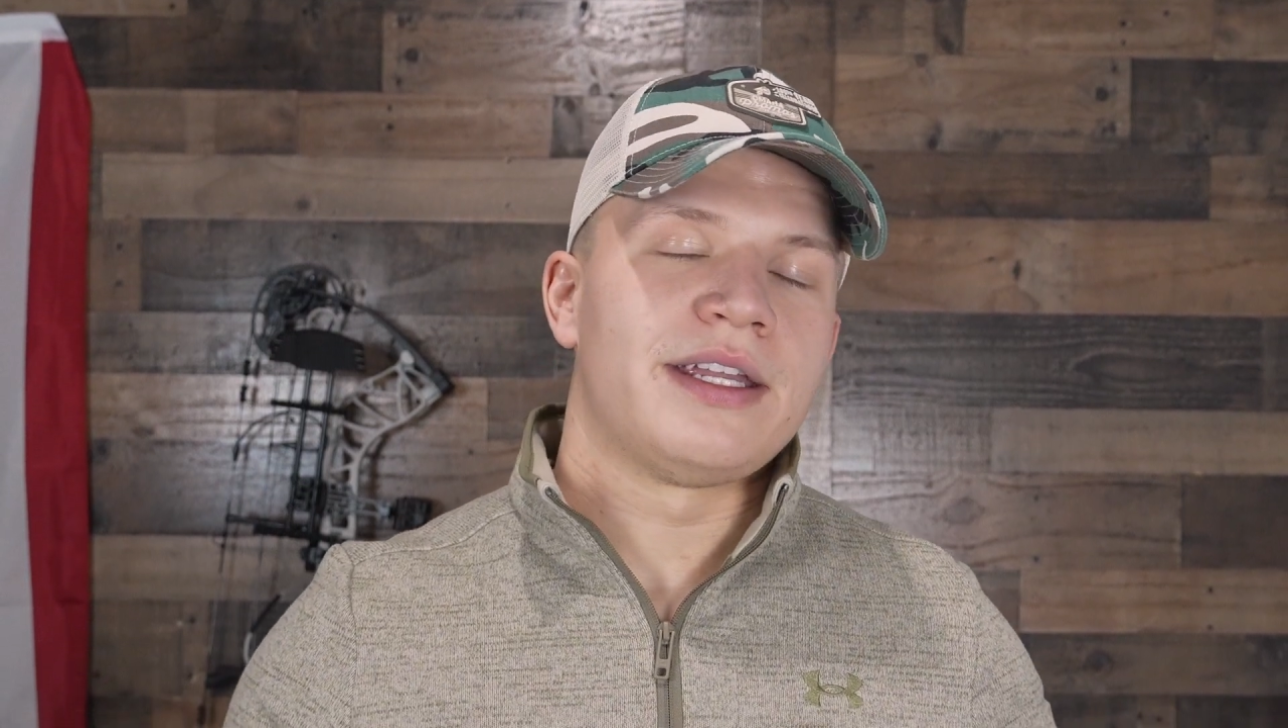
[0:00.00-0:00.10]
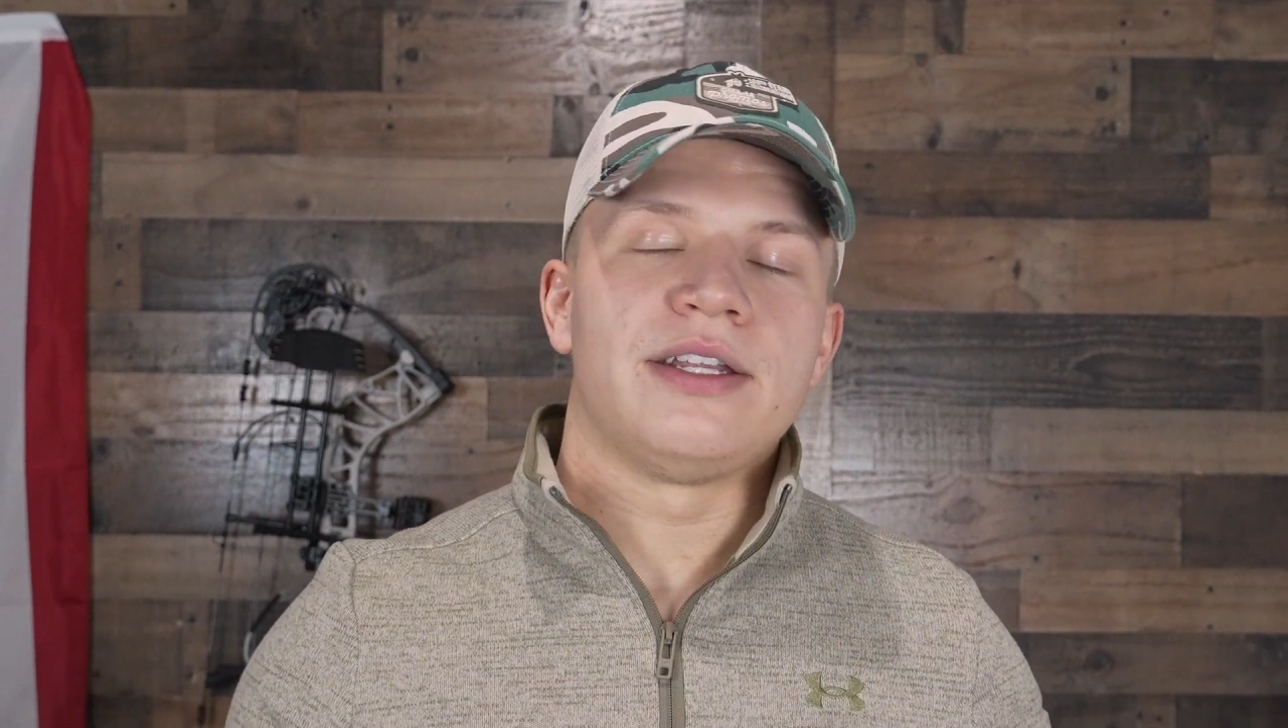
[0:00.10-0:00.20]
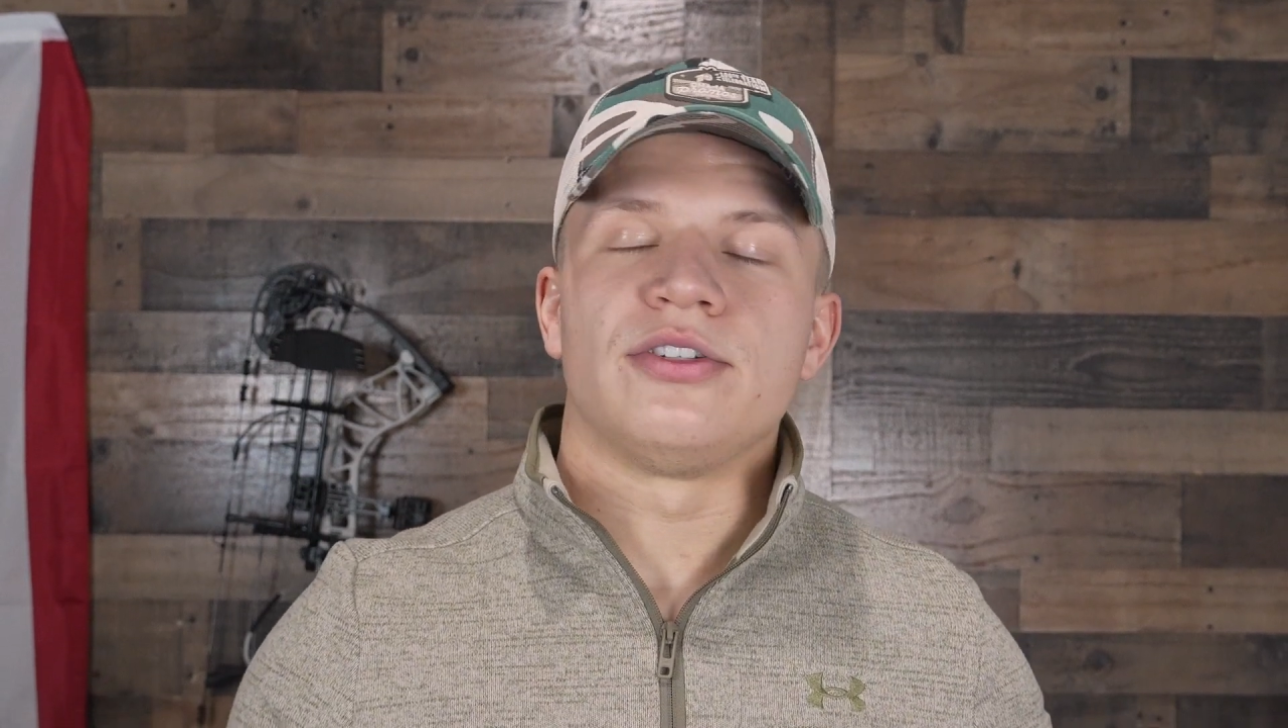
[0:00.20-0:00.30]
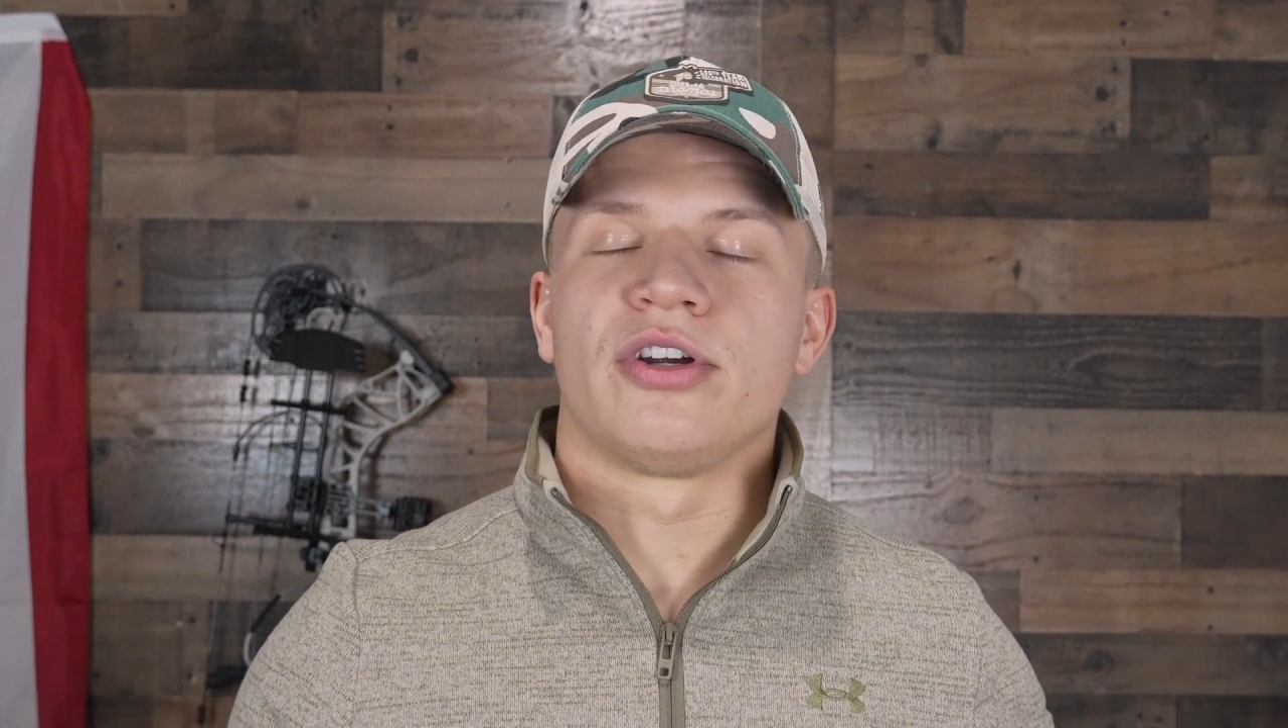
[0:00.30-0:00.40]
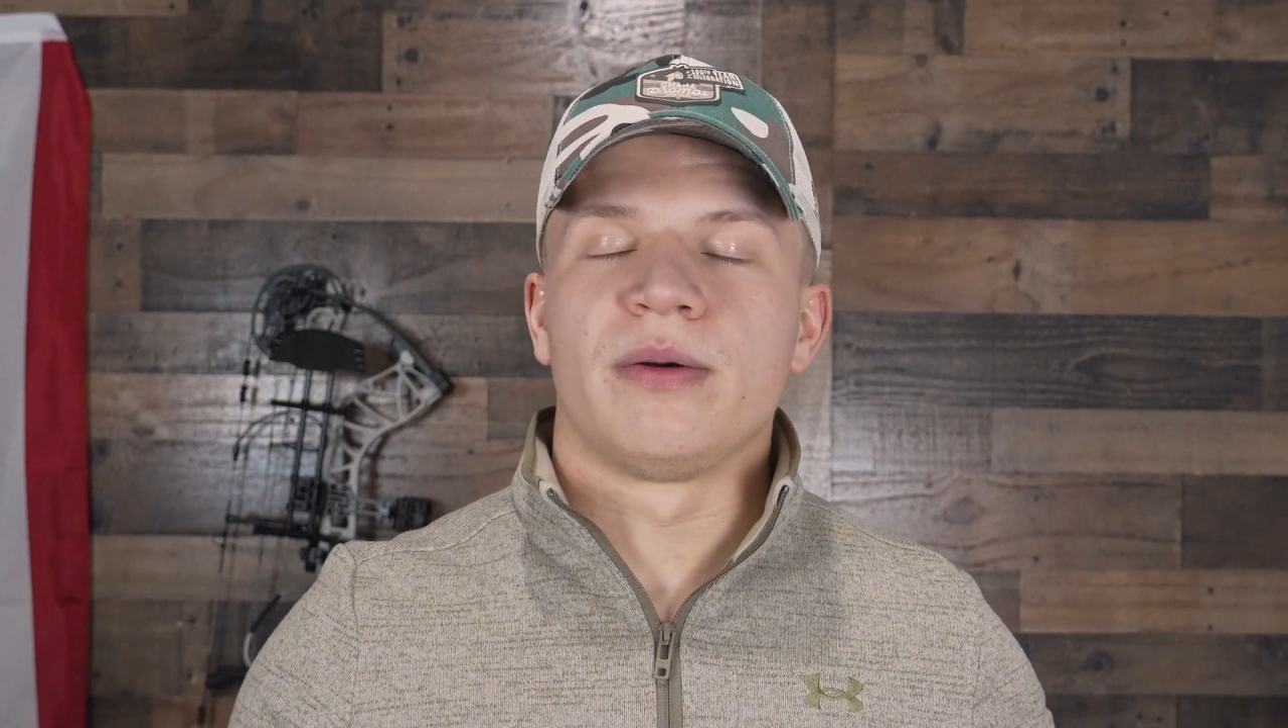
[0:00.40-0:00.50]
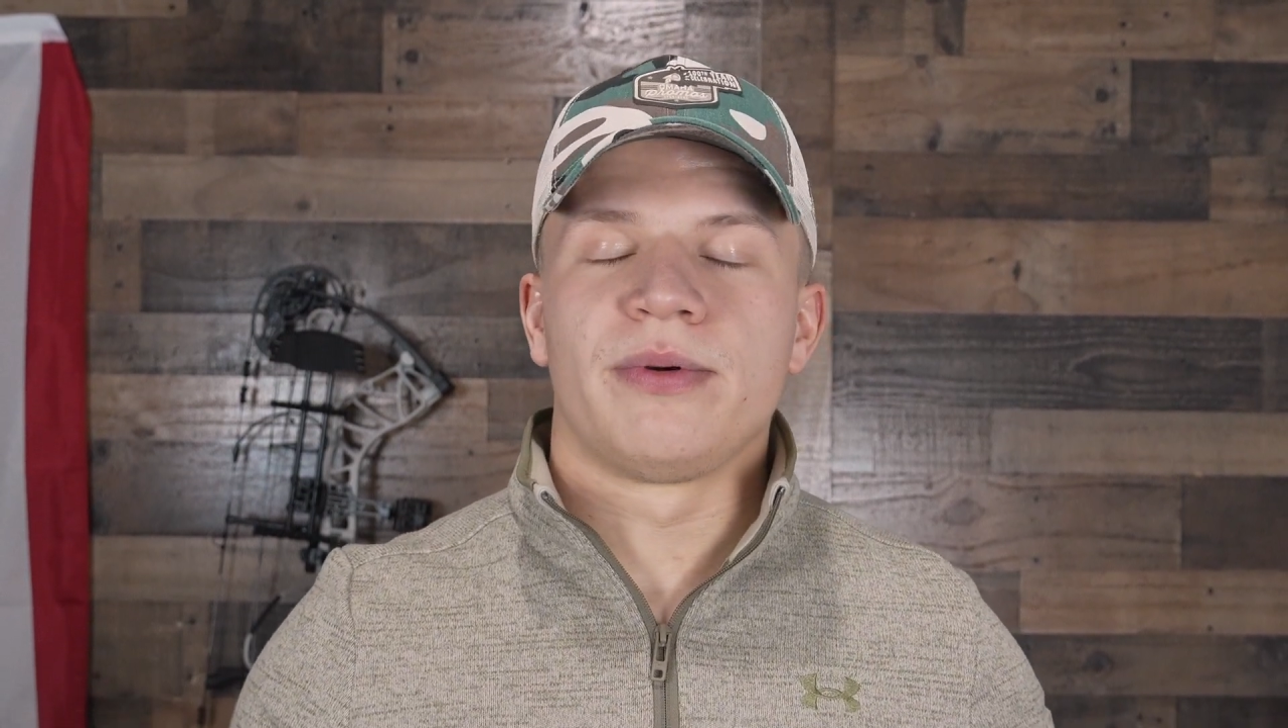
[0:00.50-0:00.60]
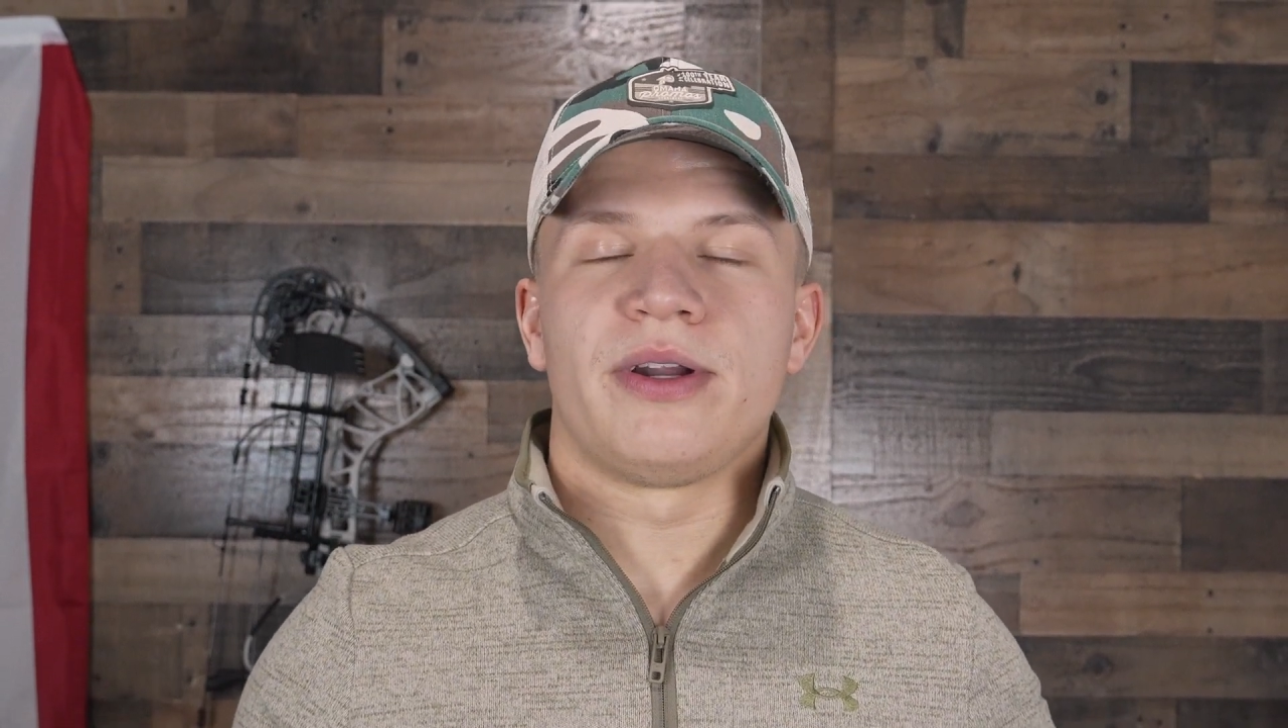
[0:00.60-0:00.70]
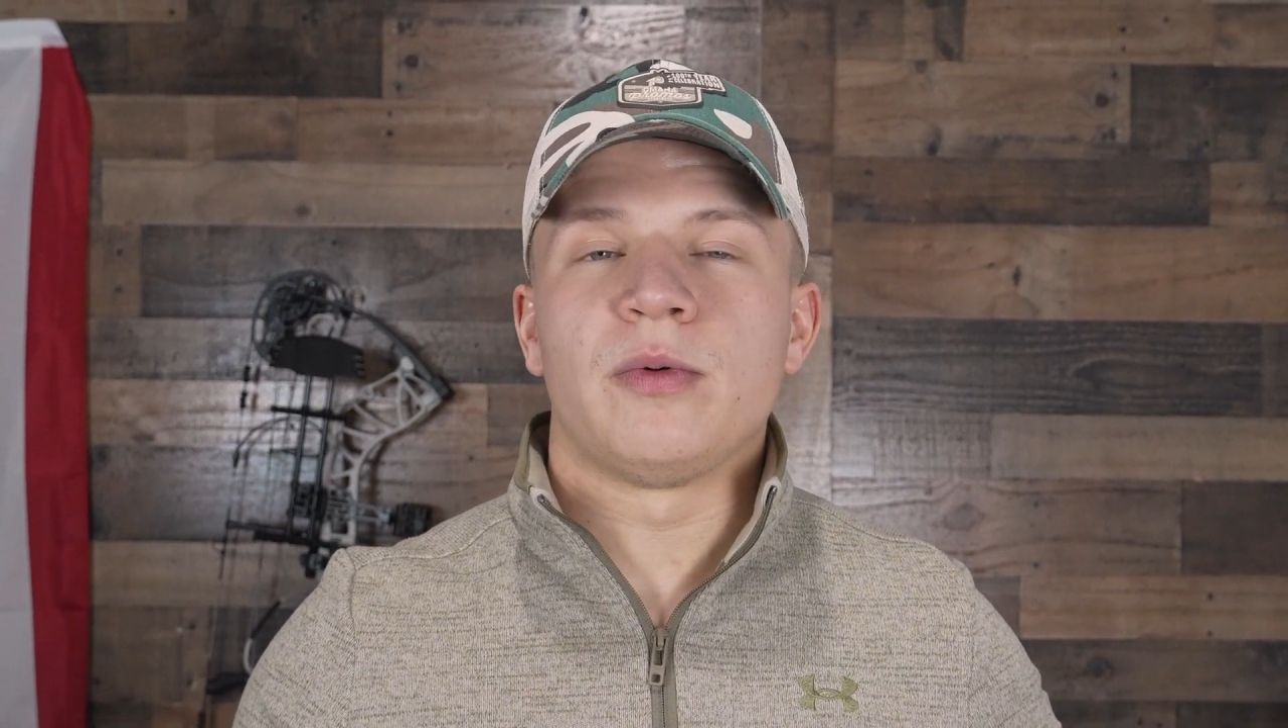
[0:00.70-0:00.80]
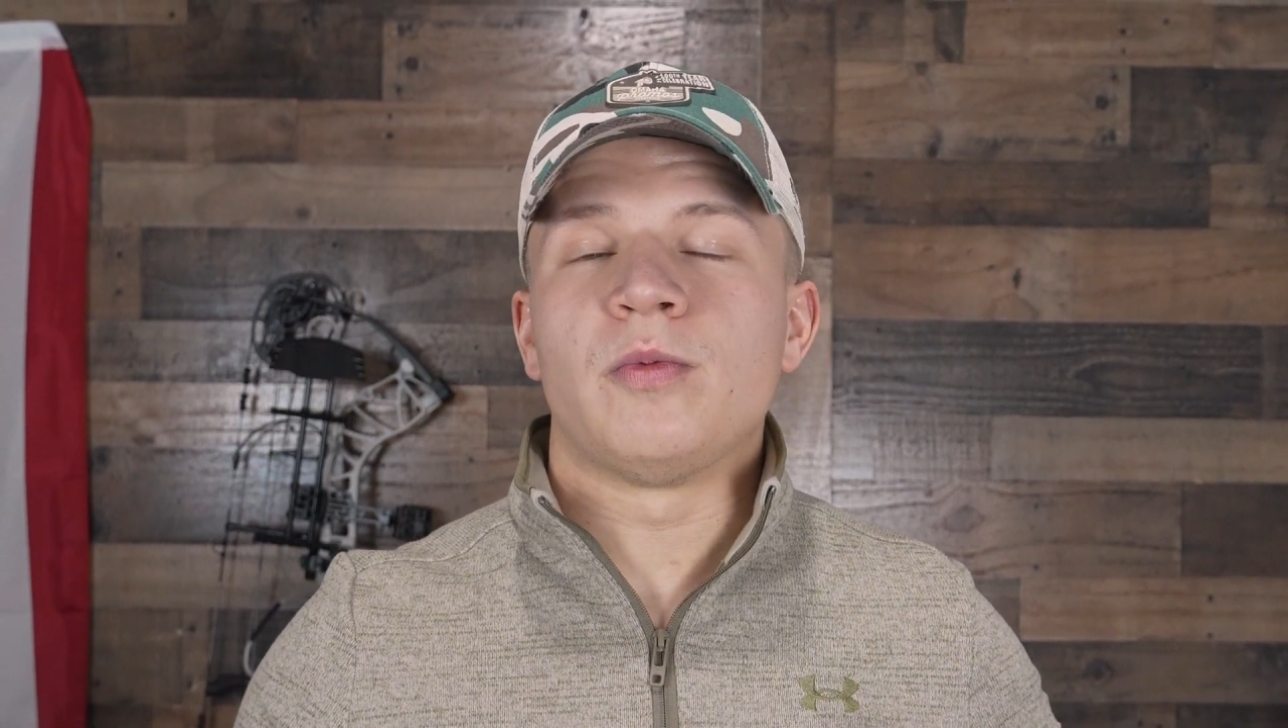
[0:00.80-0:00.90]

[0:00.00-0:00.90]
interpret